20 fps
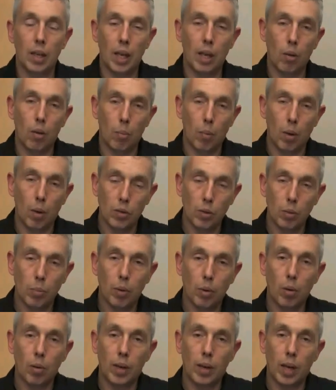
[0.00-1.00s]
And in our
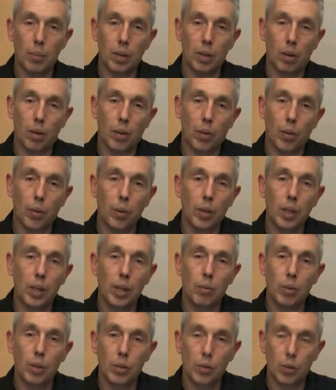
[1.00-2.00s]
master program, there are
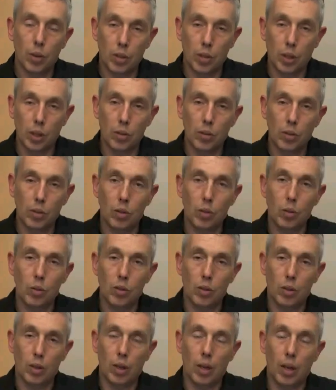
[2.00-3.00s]
3 research
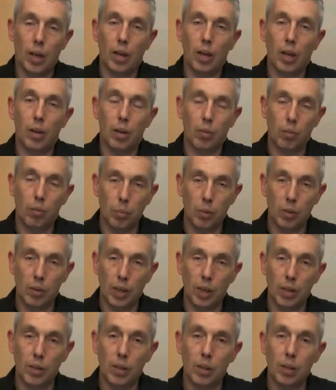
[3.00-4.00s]
institutes
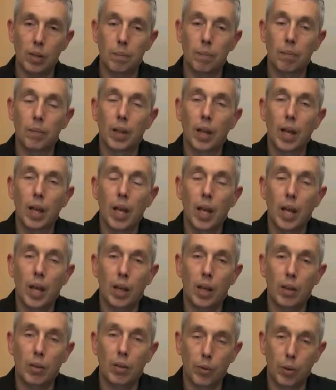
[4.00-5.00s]
represented.
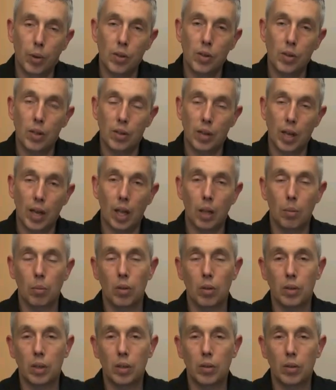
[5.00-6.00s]
The first is the
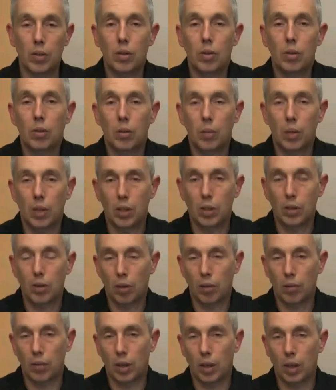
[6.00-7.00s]
Helmholtz Institute,
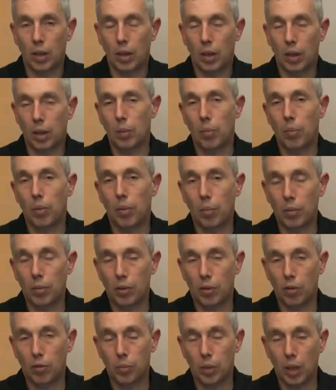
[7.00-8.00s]
which is of the
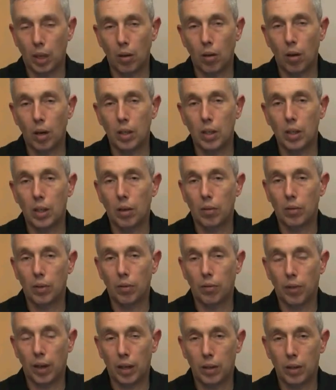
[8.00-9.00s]
Department of
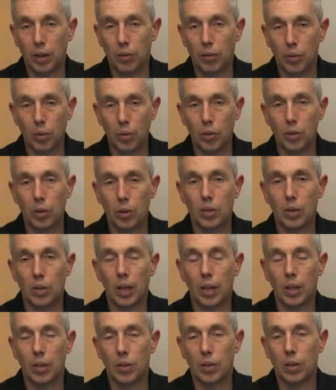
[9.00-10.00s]
Psychology of the Faculty of
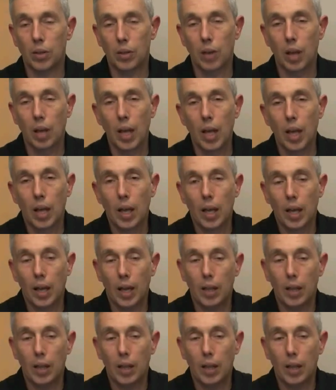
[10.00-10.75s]
Social Sciences.